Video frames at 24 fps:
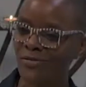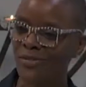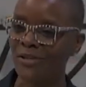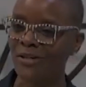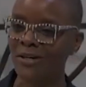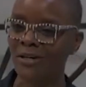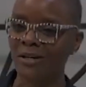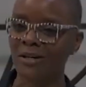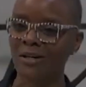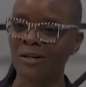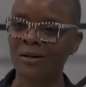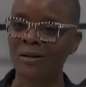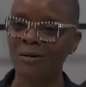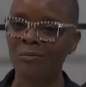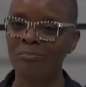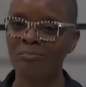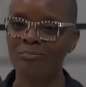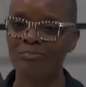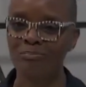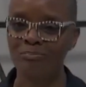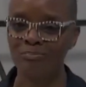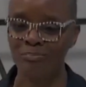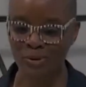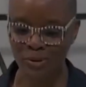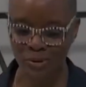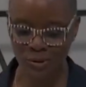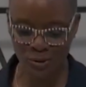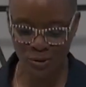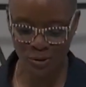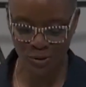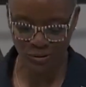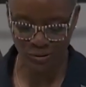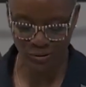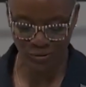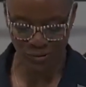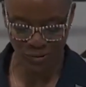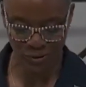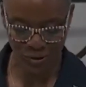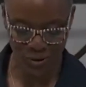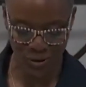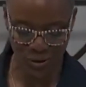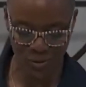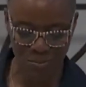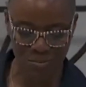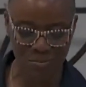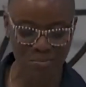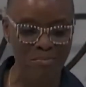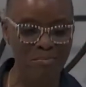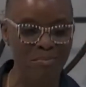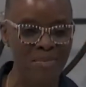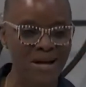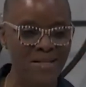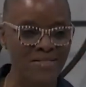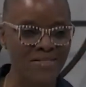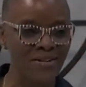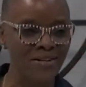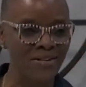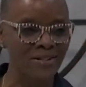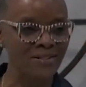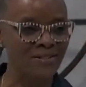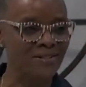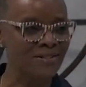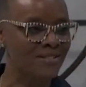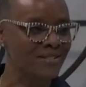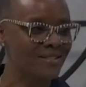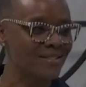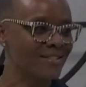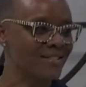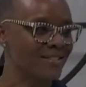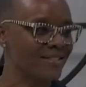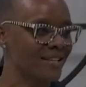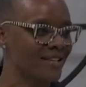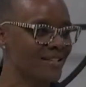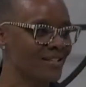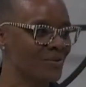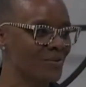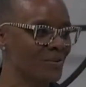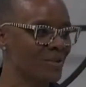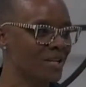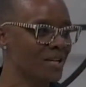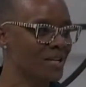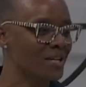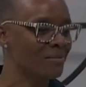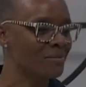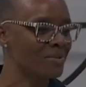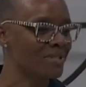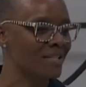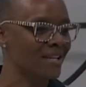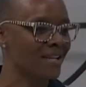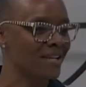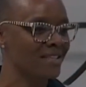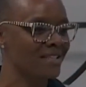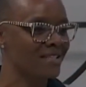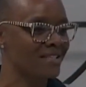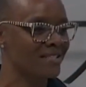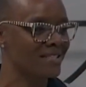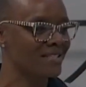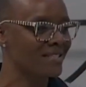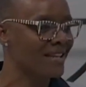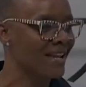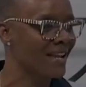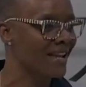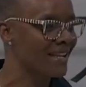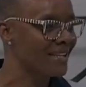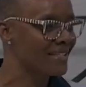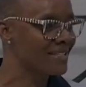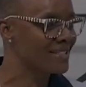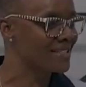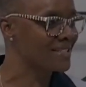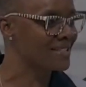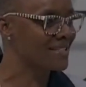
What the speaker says: the beautiful mothers as we come together today to